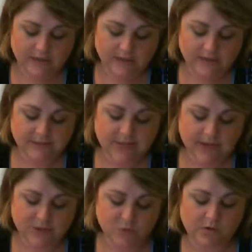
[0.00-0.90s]
of the
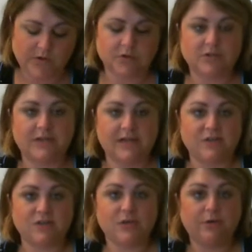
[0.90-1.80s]
stage 1 or
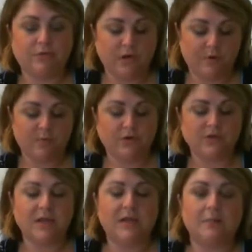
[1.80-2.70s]
stage 2 numbers,